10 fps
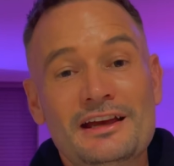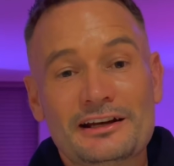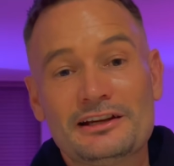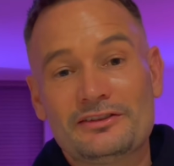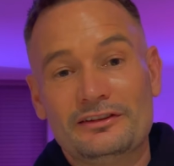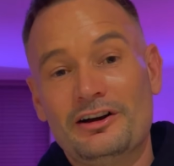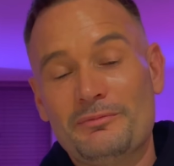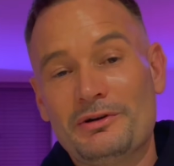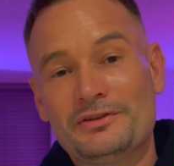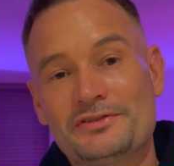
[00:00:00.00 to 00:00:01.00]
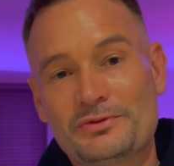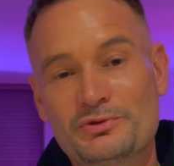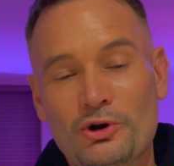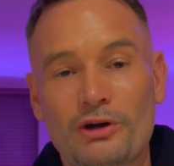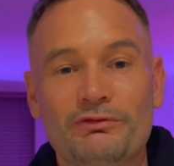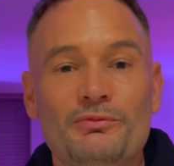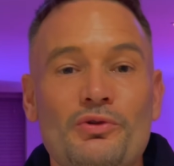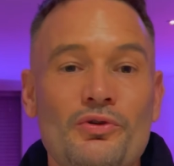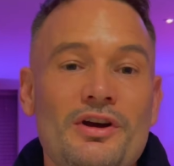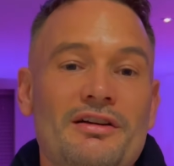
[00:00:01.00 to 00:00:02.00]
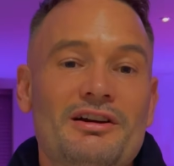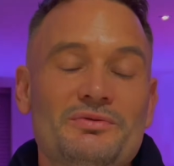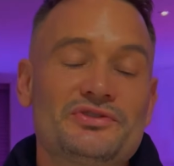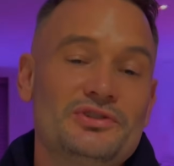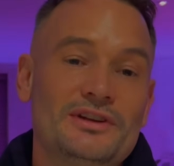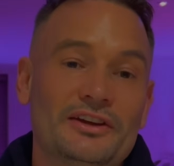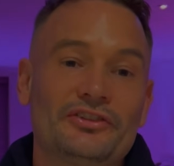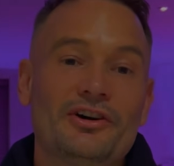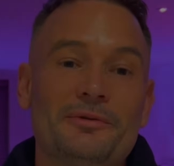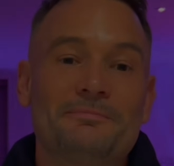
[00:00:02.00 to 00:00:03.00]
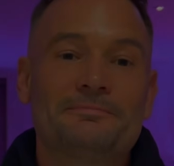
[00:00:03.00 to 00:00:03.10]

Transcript: click the like button and subscribe for more, and we'll see you next time.